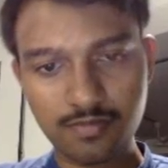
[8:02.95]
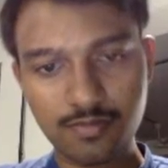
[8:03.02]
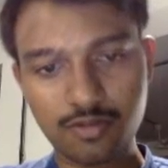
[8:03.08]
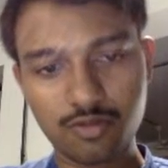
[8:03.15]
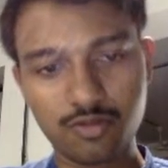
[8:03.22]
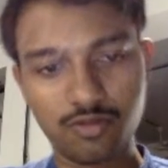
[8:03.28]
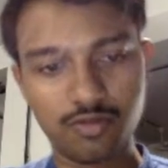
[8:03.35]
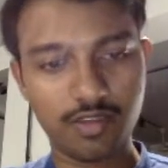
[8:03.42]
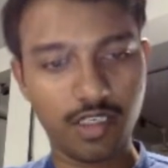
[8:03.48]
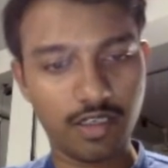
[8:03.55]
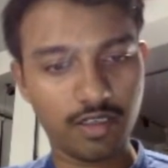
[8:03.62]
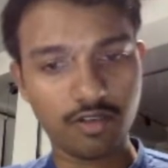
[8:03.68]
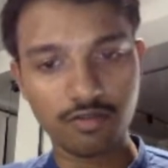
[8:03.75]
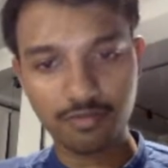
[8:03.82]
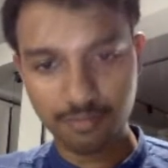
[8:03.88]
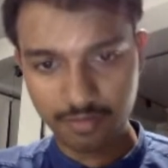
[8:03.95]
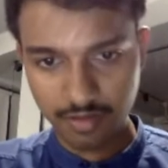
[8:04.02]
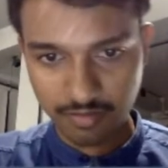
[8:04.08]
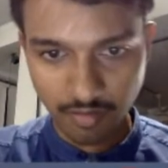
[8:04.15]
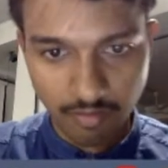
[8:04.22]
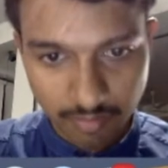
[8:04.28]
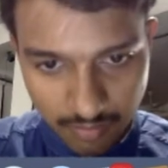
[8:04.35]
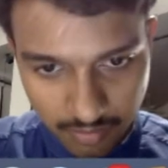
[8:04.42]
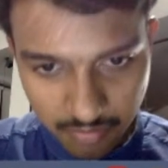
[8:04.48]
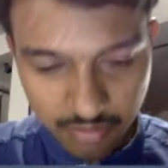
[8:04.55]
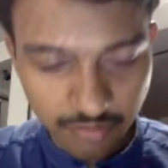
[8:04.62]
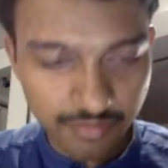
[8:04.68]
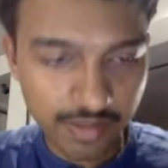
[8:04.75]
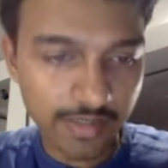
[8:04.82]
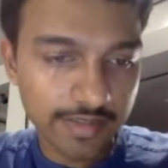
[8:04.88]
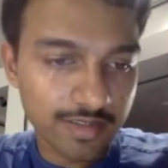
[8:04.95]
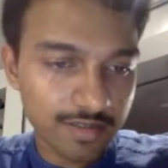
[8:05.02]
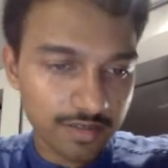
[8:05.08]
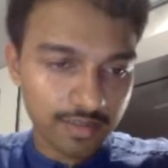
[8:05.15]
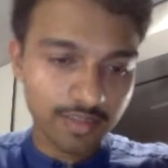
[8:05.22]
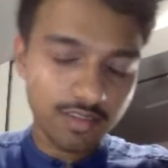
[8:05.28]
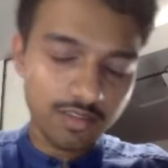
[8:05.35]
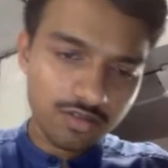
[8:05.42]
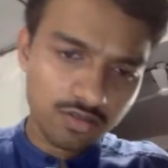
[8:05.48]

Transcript: So yeah, now we have given number of threads as 3.